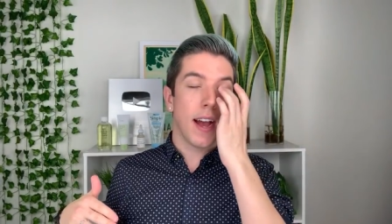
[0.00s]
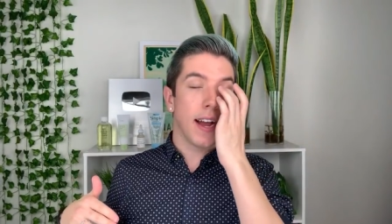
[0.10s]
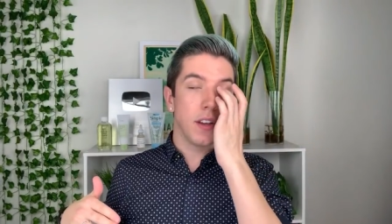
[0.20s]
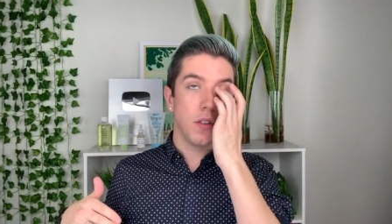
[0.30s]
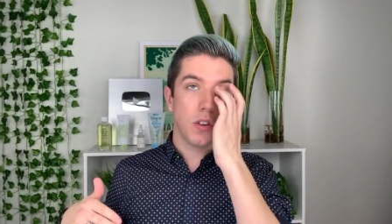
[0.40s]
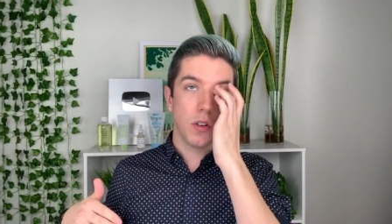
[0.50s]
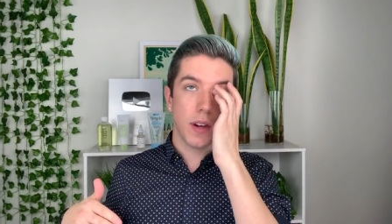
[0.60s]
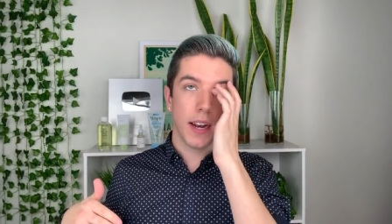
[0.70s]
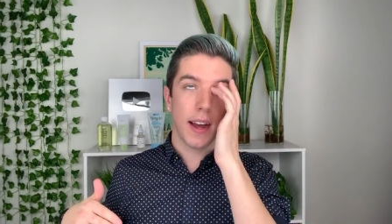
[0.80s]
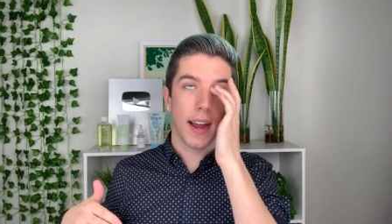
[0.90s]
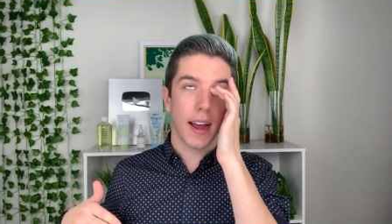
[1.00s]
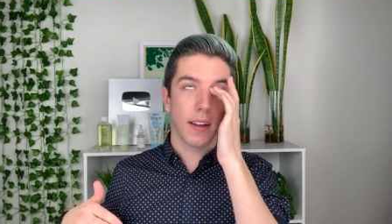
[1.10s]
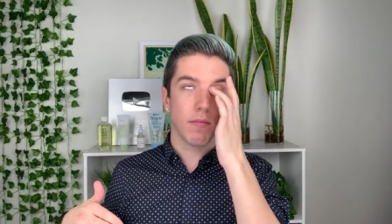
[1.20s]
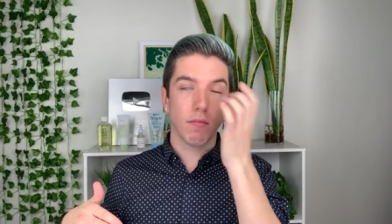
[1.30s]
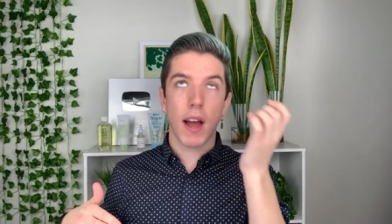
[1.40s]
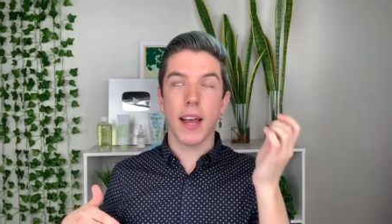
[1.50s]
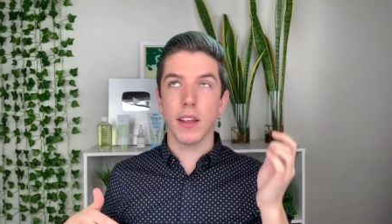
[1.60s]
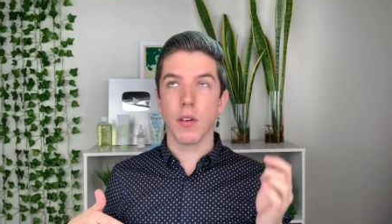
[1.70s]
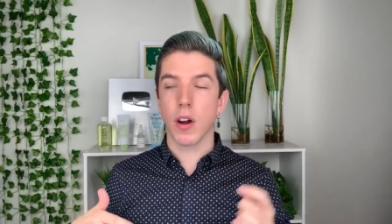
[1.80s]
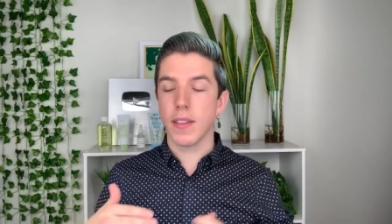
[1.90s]
I used to and I uh,
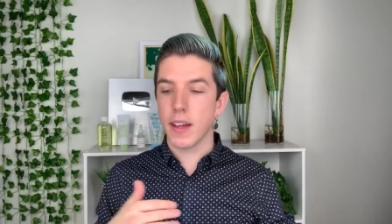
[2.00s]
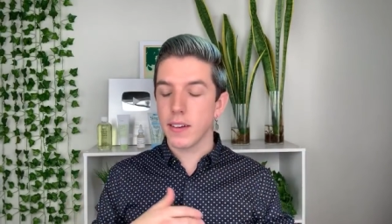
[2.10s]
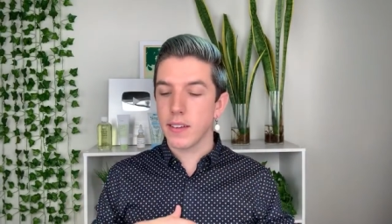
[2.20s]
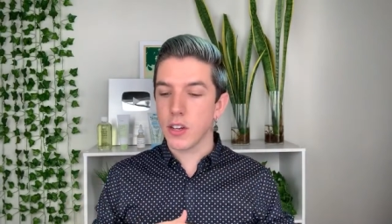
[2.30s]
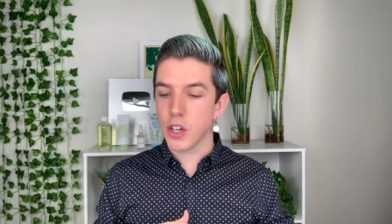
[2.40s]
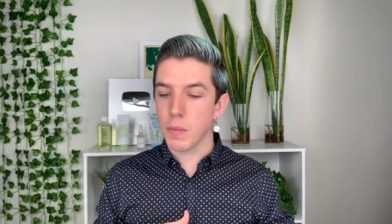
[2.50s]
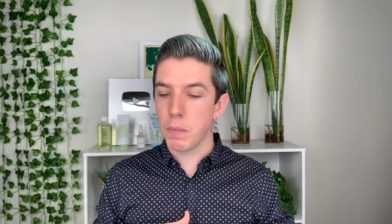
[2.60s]
highly regret that decision.